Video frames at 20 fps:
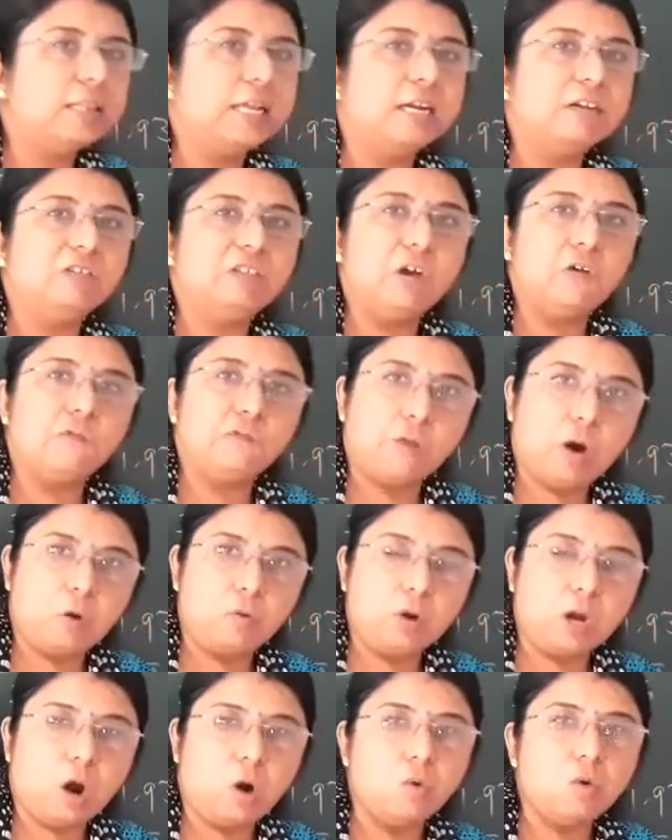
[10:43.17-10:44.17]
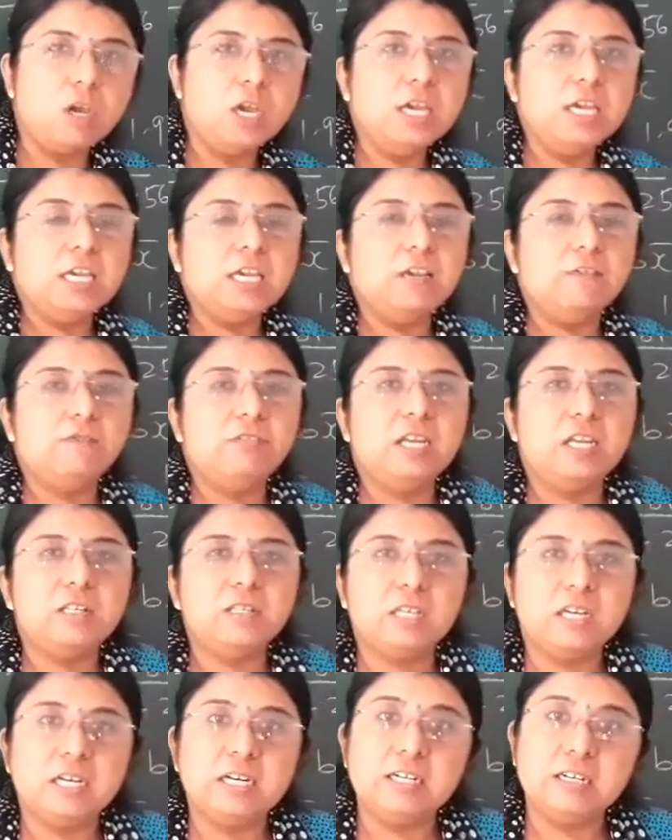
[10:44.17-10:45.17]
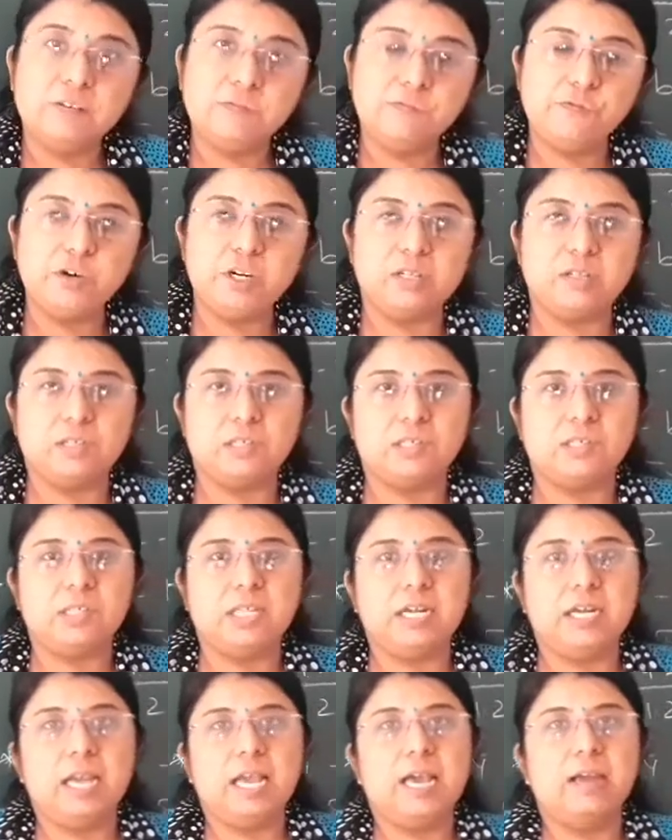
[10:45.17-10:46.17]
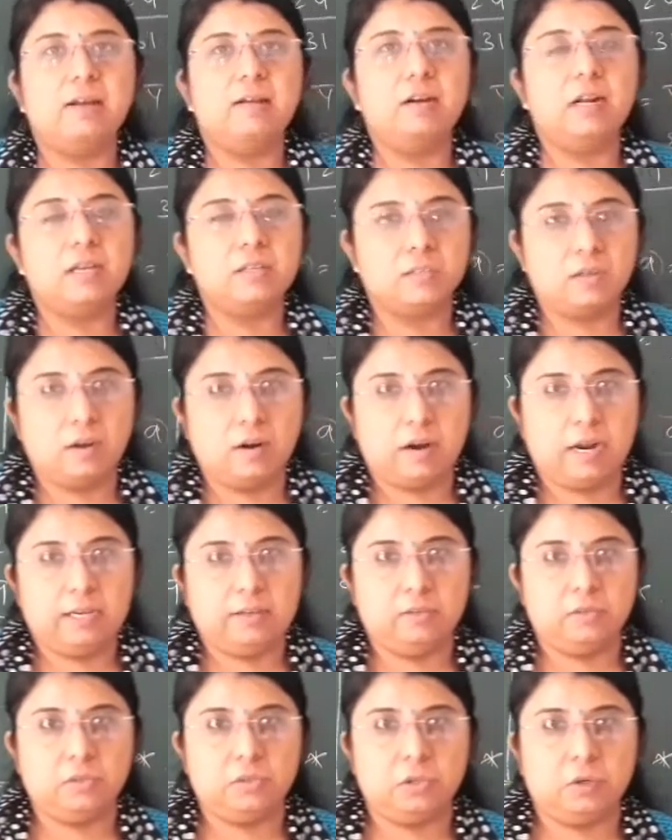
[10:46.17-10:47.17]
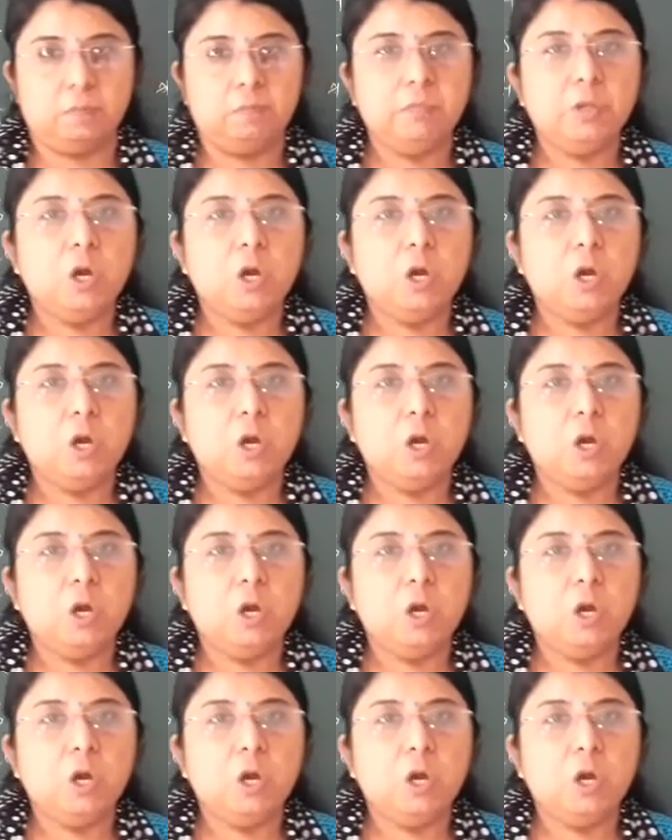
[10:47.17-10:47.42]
that we have found out, if there is any difference, then error has arisen.